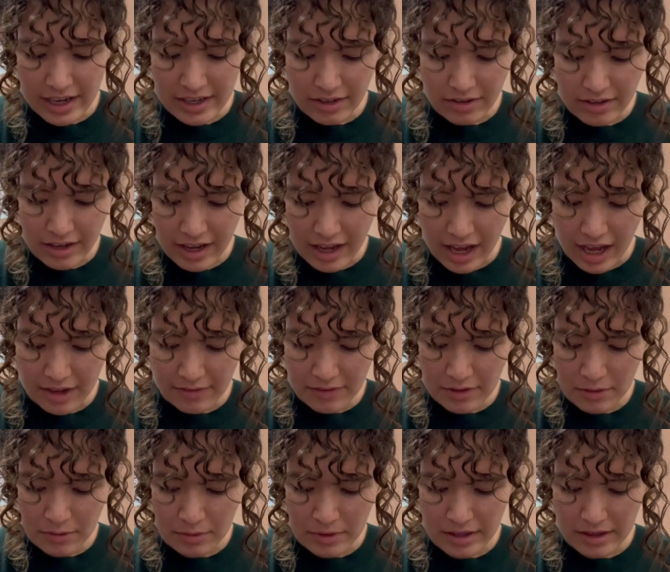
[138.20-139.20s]
I don't have
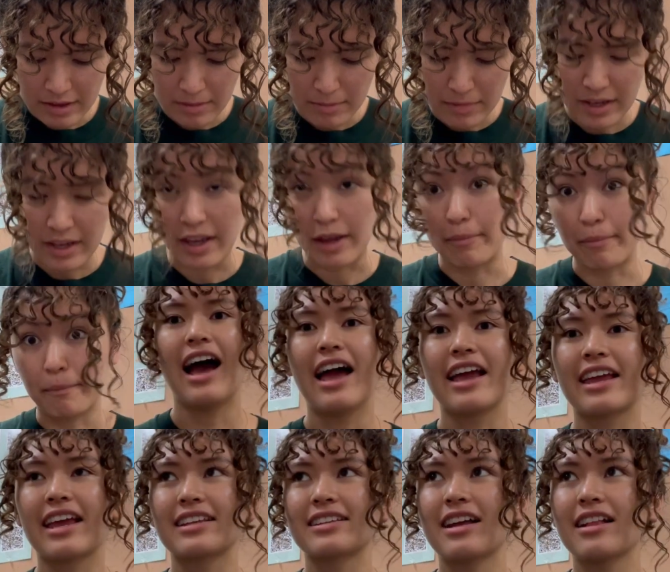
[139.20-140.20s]
it with me.
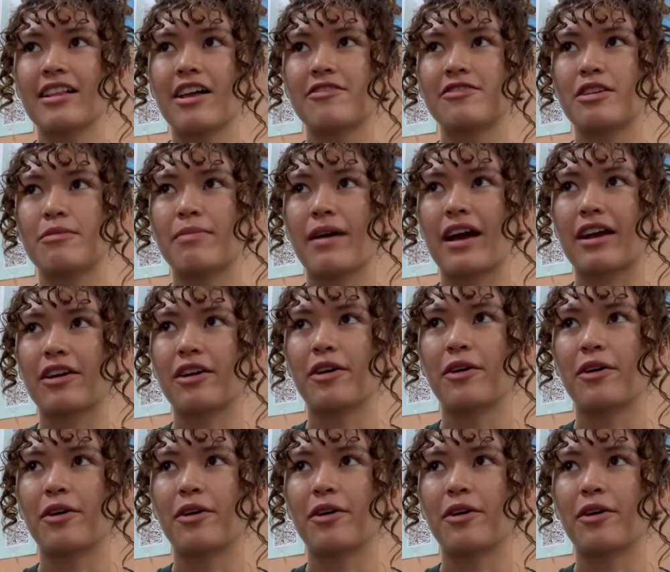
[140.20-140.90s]
I guess I left it back